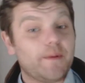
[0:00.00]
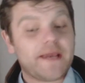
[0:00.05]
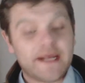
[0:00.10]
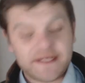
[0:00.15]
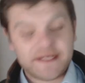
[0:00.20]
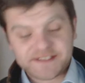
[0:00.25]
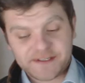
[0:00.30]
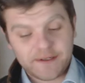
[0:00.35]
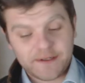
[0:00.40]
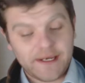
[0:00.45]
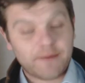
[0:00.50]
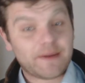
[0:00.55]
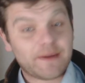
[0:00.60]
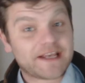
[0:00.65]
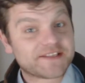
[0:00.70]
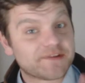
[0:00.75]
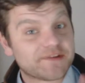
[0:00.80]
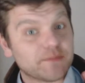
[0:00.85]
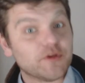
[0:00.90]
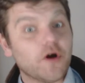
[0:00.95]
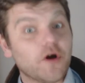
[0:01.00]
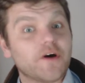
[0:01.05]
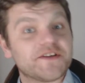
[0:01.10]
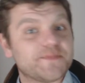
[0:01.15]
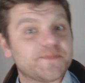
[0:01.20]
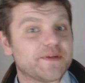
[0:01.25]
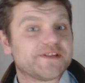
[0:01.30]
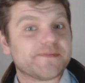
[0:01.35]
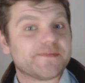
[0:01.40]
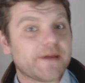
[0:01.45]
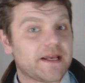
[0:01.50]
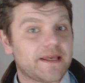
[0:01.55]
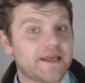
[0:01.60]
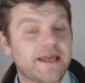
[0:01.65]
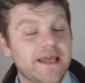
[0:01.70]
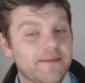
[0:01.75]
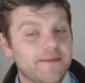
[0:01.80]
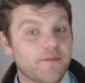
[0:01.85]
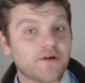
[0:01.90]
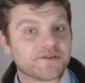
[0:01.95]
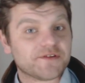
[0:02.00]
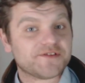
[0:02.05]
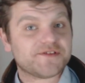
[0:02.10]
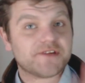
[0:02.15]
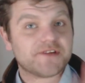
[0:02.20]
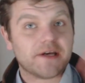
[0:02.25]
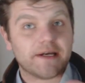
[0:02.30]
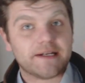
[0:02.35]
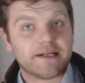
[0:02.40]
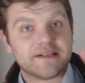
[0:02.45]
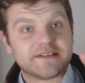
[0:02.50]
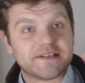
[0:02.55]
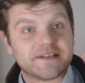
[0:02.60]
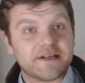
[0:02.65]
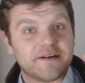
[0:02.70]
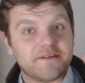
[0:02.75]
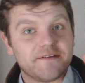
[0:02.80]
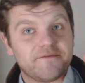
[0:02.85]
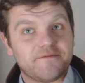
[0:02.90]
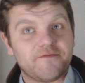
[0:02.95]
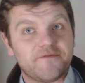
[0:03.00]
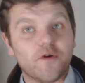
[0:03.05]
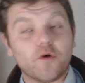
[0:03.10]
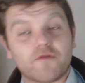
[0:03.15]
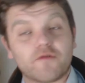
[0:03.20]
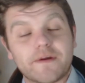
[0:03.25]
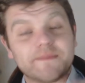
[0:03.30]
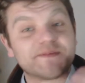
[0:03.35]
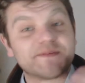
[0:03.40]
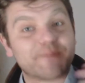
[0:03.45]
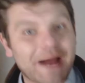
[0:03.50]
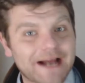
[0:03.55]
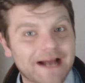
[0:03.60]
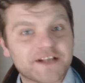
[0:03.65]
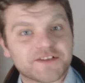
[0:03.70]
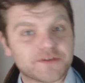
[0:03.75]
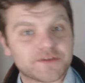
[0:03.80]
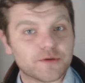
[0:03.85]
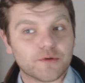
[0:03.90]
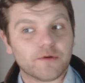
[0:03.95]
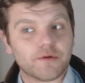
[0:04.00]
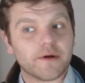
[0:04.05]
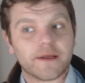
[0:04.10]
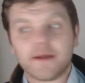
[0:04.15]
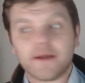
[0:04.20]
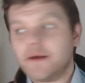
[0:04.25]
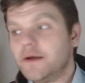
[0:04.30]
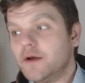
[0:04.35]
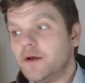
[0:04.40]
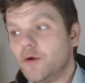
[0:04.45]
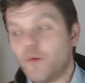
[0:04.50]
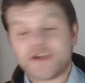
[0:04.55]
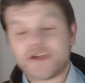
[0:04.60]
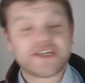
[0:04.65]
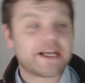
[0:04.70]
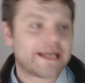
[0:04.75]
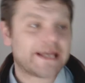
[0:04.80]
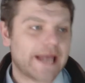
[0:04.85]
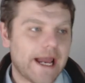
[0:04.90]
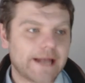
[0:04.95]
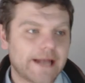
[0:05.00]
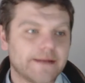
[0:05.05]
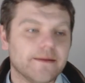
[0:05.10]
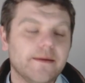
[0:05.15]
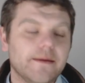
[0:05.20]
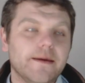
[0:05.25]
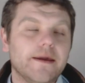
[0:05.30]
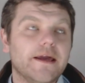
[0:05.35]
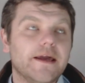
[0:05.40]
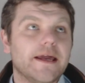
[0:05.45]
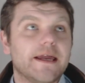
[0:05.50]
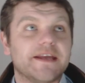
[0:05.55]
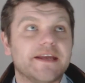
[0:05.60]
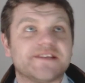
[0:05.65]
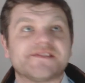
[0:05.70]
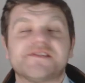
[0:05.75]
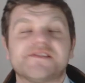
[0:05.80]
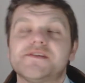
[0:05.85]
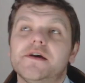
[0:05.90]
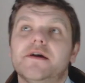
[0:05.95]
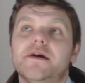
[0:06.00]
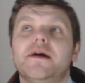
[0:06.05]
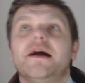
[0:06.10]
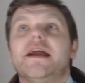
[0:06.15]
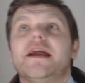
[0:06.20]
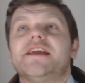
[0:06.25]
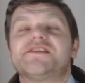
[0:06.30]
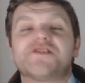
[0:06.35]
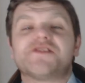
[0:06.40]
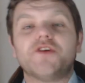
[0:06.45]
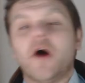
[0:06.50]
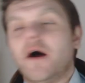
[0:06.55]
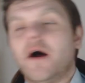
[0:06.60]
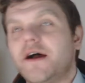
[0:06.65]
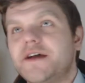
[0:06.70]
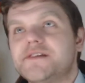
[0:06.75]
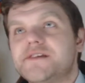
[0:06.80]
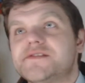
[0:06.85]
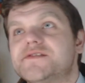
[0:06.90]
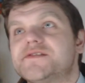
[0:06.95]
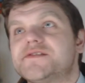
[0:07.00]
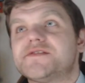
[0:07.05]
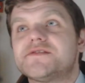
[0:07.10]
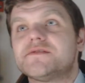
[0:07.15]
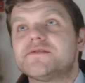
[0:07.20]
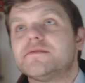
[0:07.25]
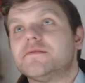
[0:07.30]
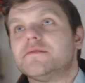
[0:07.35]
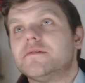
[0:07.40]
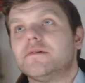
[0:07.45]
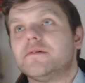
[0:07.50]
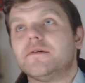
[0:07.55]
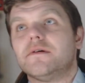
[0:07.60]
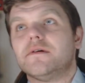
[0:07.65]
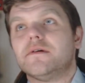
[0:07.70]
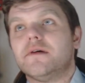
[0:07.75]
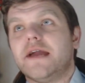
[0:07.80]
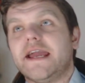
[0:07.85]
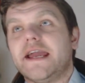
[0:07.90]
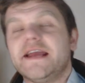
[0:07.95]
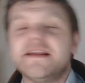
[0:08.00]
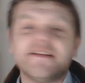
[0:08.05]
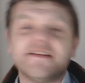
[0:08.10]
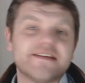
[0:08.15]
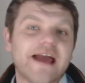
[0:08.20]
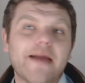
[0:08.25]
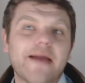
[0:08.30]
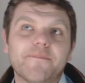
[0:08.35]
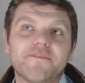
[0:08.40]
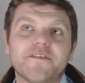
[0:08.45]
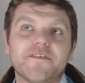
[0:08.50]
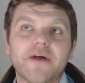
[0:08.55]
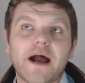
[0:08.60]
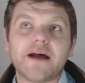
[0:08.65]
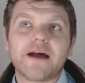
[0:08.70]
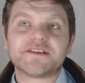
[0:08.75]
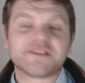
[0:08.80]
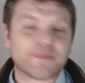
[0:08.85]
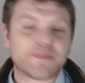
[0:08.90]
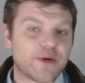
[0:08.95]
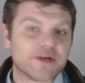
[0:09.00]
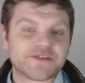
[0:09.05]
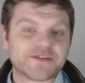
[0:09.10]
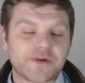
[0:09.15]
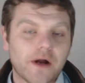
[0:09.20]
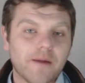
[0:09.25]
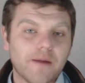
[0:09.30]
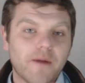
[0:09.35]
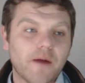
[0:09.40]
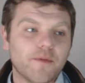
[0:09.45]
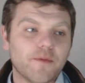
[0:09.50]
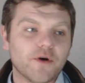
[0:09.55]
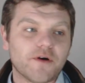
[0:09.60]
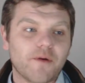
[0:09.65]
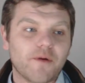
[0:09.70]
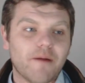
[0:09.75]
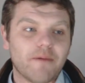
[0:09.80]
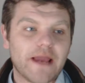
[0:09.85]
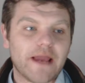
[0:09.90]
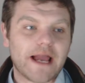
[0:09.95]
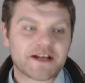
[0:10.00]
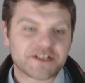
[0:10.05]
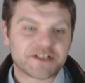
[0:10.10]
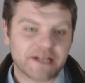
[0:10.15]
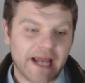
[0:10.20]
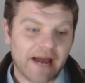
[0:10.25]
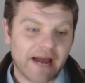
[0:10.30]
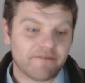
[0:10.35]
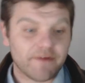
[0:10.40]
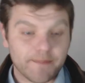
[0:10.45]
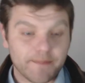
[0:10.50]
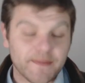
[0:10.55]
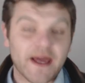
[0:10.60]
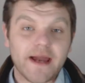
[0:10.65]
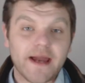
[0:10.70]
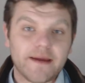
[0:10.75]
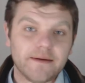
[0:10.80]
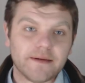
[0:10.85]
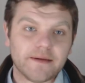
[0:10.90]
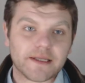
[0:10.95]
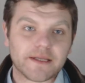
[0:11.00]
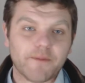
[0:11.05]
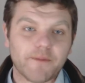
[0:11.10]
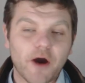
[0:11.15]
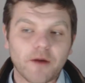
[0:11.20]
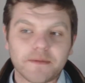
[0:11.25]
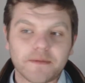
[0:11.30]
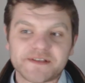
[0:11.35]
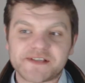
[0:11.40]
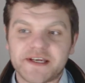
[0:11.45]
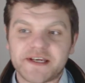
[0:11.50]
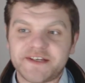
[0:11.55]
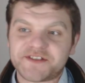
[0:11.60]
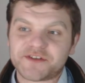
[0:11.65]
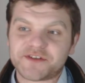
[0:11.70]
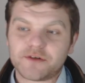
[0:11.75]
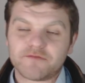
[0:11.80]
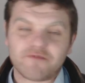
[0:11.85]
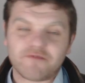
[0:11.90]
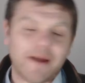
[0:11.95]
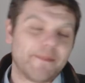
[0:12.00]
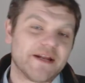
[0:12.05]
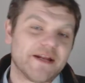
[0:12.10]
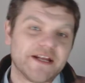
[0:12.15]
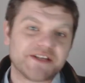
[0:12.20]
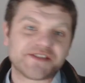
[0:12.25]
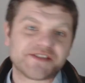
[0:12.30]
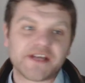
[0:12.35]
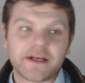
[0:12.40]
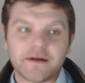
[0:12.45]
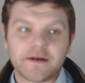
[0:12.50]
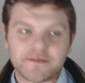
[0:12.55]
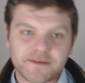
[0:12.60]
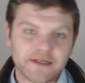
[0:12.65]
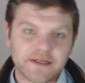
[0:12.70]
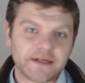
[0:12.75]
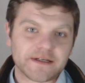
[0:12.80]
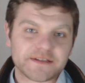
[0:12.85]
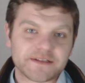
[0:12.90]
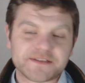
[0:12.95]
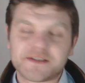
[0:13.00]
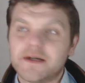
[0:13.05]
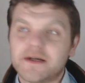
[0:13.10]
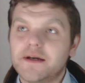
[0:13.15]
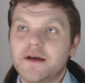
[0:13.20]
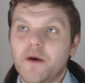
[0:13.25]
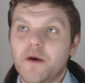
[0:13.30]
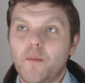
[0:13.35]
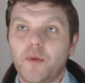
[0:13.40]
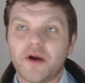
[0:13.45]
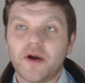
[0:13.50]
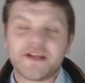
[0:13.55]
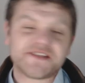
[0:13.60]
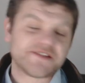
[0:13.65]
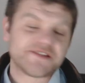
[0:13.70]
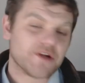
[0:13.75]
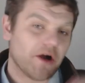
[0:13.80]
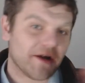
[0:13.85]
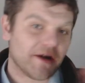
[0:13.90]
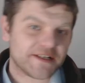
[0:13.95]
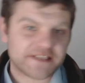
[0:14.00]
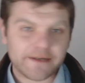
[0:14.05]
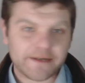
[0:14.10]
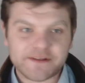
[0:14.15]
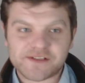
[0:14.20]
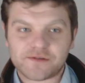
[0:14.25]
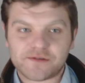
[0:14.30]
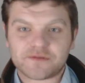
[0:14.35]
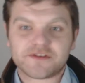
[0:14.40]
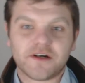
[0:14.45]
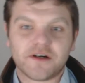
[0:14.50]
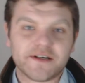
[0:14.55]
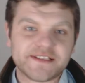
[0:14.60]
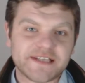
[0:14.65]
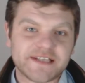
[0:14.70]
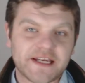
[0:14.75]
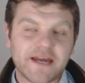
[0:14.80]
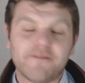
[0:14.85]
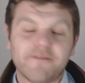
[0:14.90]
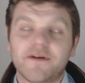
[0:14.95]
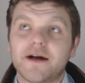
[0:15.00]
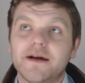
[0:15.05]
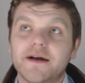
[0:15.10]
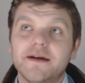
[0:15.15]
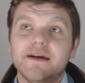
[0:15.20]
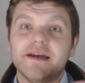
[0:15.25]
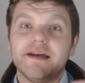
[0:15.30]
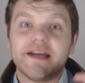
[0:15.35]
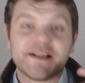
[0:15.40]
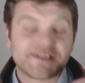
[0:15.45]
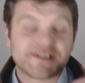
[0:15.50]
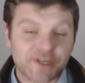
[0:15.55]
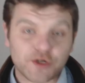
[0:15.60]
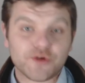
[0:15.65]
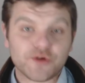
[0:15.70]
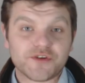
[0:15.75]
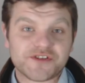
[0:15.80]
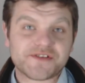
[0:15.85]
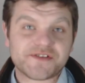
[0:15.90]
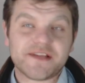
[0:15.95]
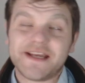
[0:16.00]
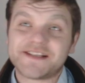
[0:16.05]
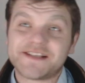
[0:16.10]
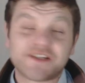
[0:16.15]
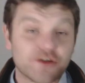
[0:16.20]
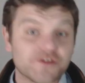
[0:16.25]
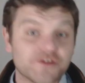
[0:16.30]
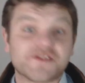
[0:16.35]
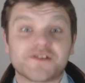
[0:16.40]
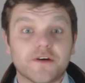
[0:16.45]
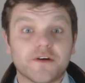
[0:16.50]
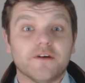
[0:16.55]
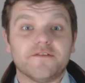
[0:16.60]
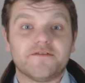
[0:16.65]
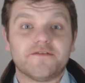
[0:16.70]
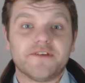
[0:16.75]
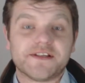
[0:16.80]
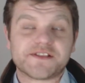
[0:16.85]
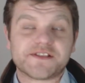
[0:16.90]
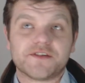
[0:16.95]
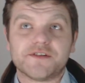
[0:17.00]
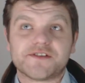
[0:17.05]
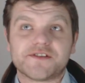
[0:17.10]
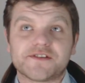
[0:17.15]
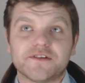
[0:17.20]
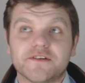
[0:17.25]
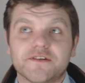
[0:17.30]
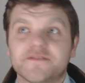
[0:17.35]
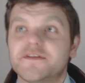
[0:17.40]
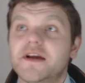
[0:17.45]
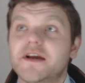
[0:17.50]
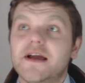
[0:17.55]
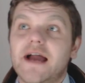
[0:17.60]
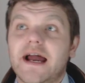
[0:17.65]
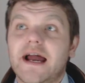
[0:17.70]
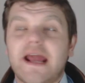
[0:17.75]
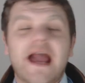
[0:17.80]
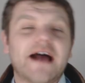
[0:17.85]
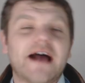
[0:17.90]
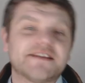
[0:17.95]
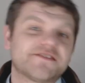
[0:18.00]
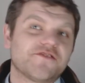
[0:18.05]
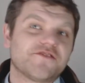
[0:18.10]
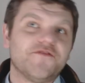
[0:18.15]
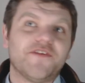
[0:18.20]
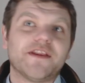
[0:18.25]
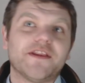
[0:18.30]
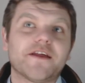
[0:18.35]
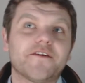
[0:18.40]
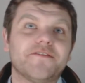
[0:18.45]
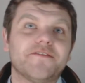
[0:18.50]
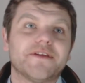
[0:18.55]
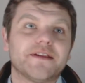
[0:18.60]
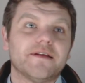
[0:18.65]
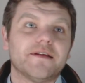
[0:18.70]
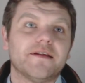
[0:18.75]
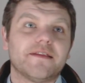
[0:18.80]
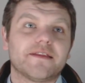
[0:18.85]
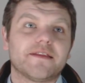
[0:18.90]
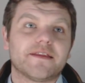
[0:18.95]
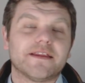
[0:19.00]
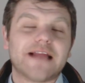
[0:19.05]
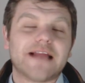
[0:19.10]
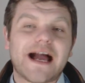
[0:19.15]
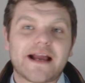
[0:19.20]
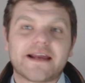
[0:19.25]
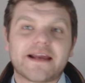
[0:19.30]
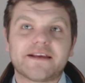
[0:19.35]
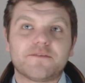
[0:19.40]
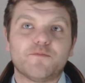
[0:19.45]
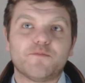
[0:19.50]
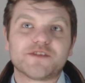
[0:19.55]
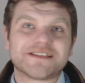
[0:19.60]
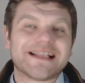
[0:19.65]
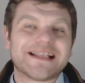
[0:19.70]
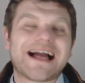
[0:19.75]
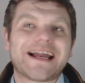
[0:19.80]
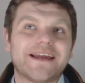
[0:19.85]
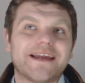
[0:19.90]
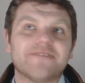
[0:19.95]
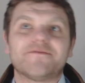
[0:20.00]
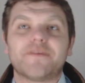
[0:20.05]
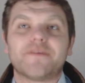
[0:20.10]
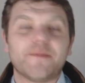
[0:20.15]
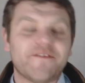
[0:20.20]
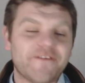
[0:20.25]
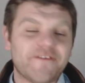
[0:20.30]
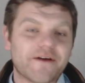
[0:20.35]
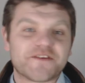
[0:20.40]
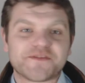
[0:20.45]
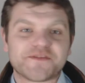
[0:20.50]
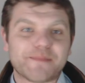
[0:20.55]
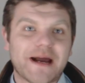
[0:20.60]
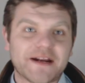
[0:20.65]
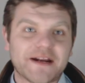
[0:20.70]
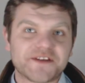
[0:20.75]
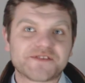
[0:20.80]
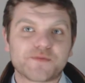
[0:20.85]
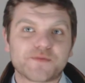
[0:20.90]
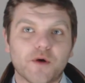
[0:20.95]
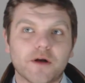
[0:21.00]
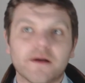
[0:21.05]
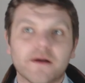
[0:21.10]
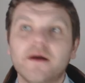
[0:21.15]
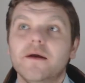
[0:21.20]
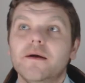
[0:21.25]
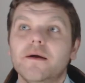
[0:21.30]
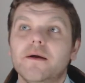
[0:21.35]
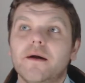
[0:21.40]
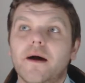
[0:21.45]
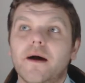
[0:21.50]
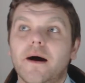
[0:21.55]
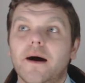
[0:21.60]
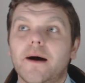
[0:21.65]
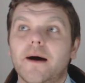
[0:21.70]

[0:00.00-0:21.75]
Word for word: And that's what we get into here. We get some nice bits about Chemos and uh, Fulgrim's backstory, which again, it's it's not as in depth as the Perturabo book, where we actually have him there in the moment. He's sort of reminiscing on things, but it's nice how it's all tied together. It's a good, it's good stuff. It's good stuff, and it has something that I think lack was lacking from the Ferrus Manus one.